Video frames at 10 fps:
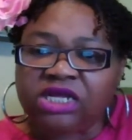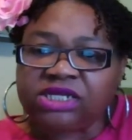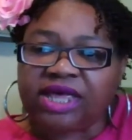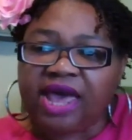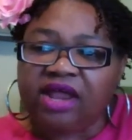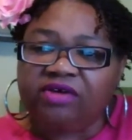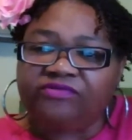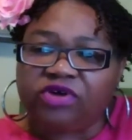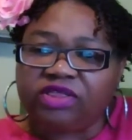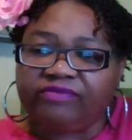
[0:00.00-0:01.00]
can't
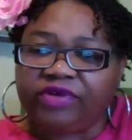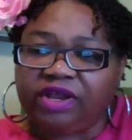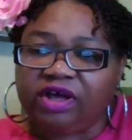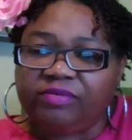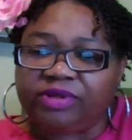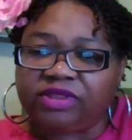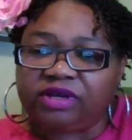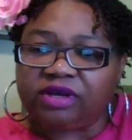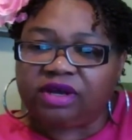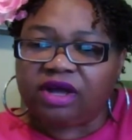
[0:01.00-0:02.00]
afford the video, but
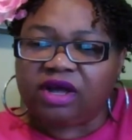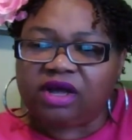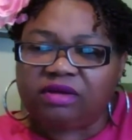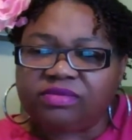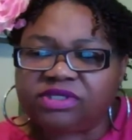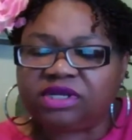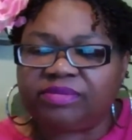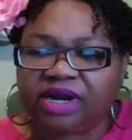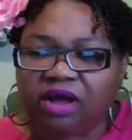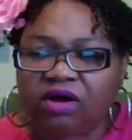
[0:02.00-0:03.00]
the um
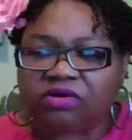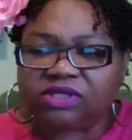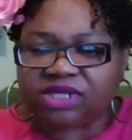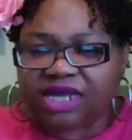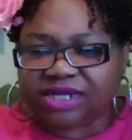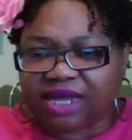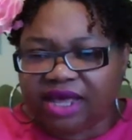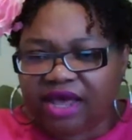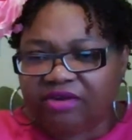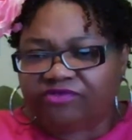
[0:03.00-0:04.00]
somebody oh says I
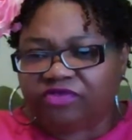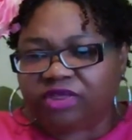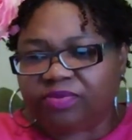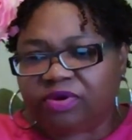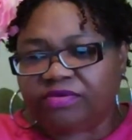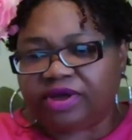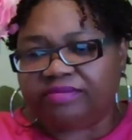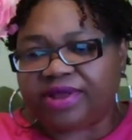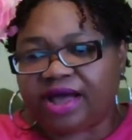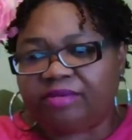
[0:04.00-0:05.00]
can't afford the
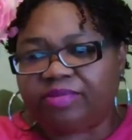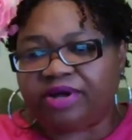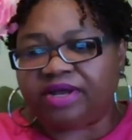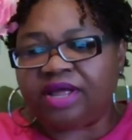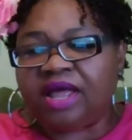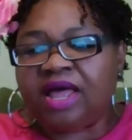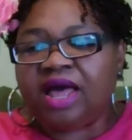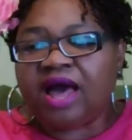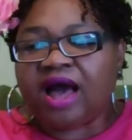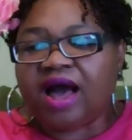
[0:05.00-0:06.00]
program now, but
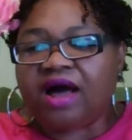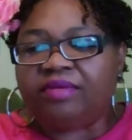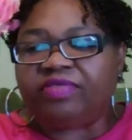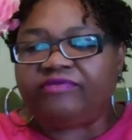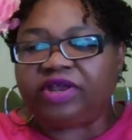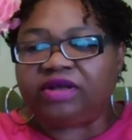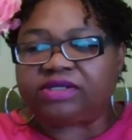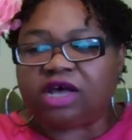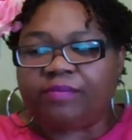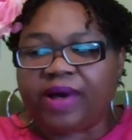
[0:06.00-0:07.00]
um the
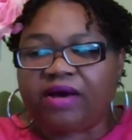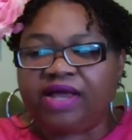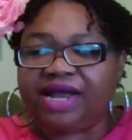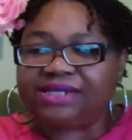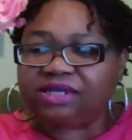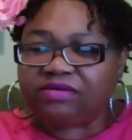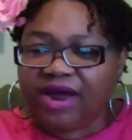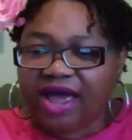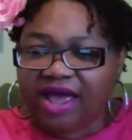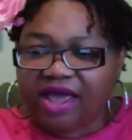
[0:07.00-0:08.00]
videos help out. And that's
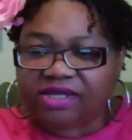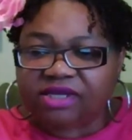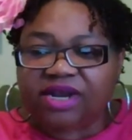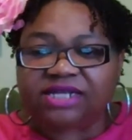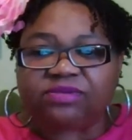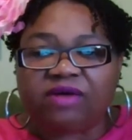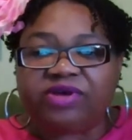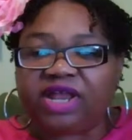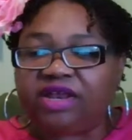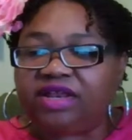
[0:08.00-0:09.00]
great. So that's why
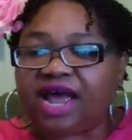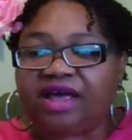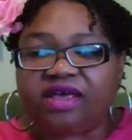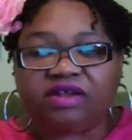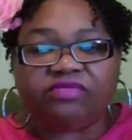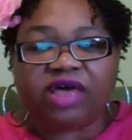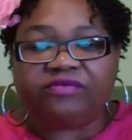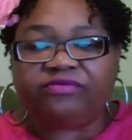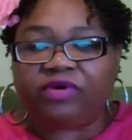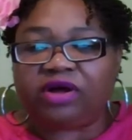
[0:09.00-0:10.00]
we did not get away.
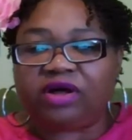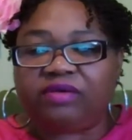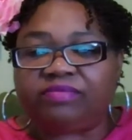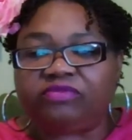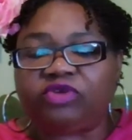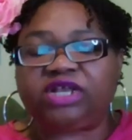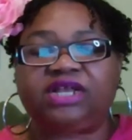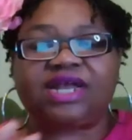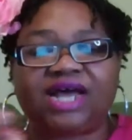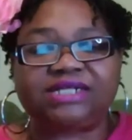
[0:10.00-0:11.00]
Um, we did
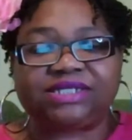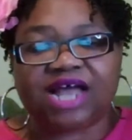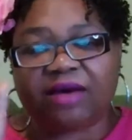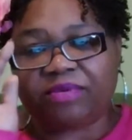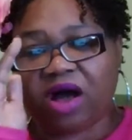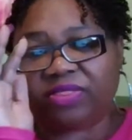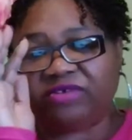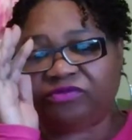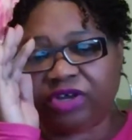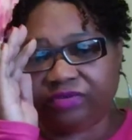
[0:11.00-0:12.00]
not stop all the
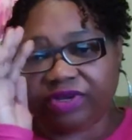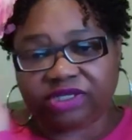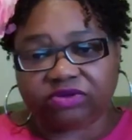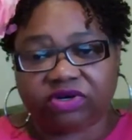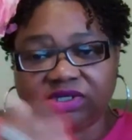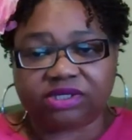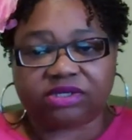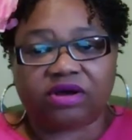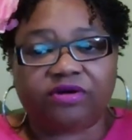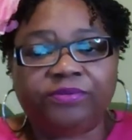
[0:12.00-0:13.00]
free resources.
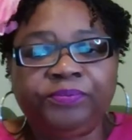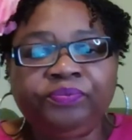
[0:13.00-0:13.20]
Oh,